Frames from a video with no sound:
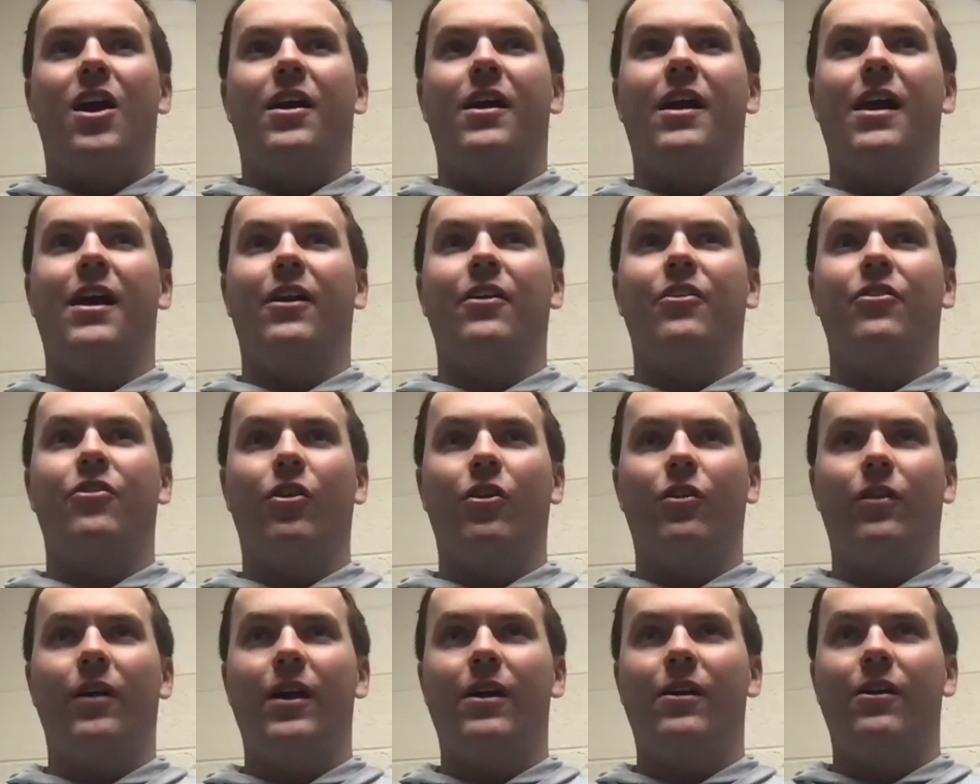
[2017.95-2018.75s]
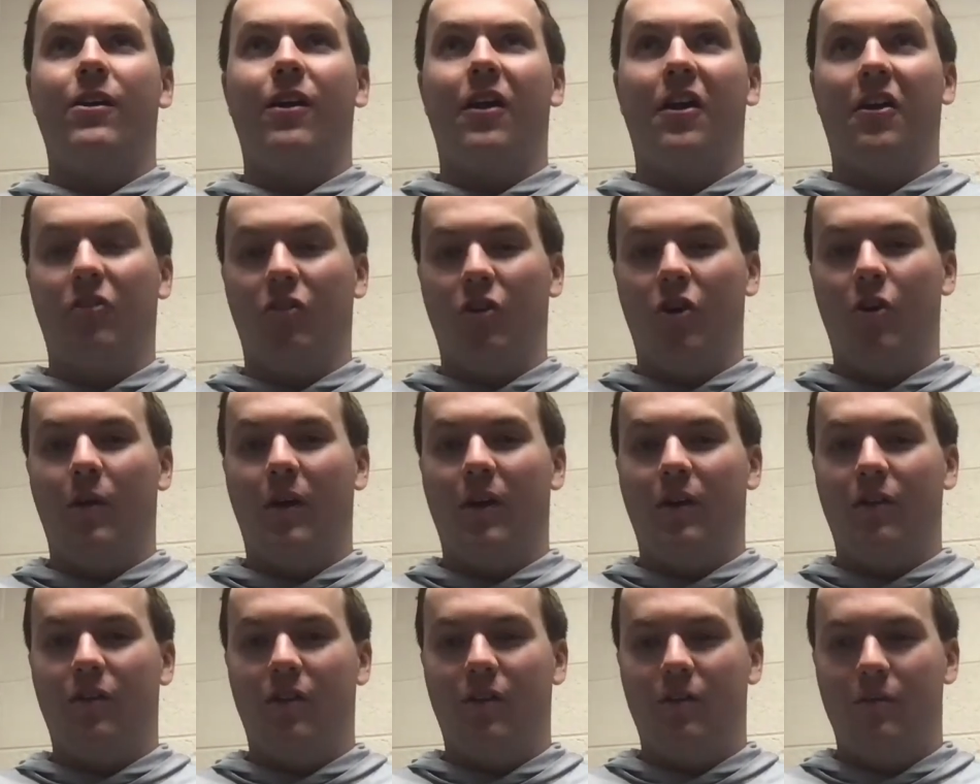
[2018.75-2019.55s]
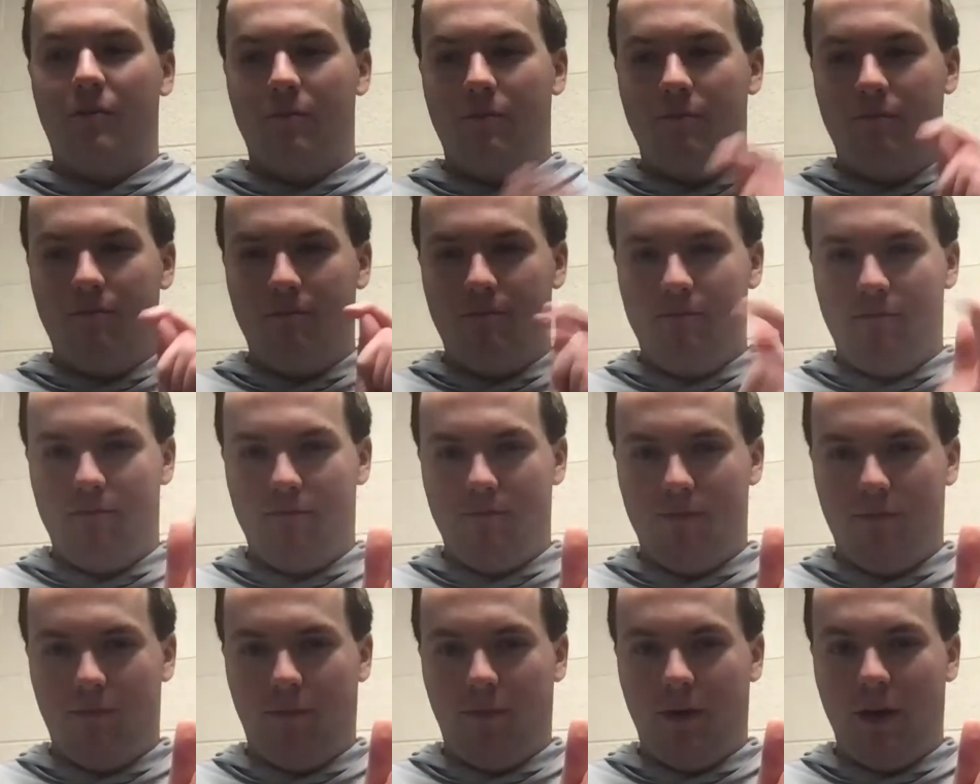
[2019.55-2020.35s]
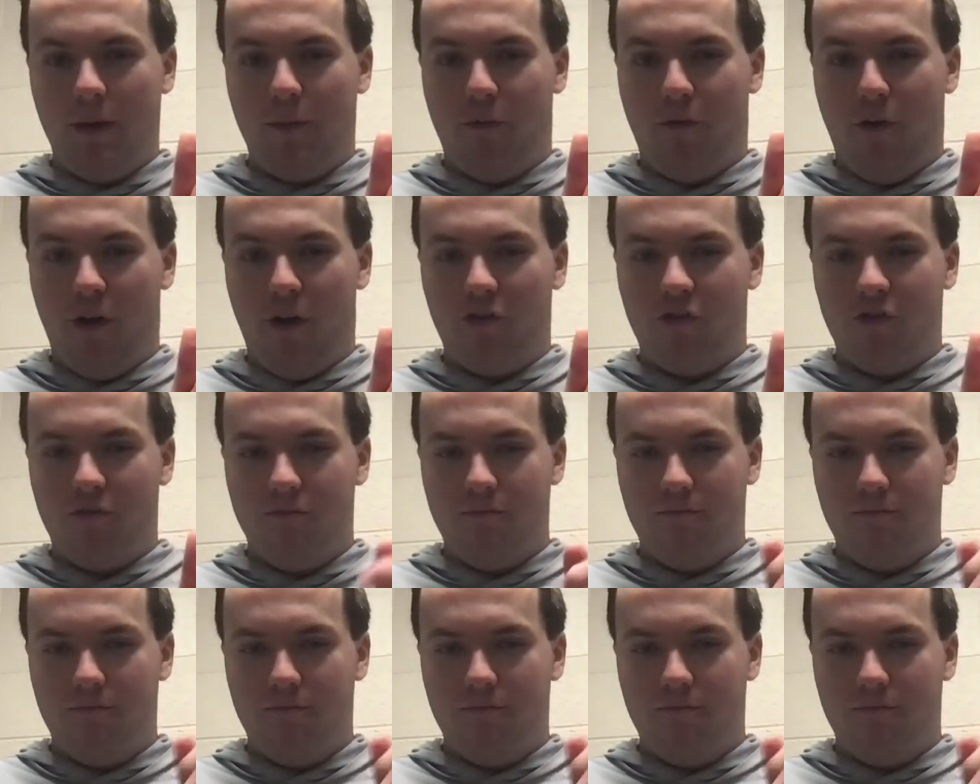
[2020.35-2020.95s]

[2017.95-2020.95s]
And until then, as always, keep it fresh.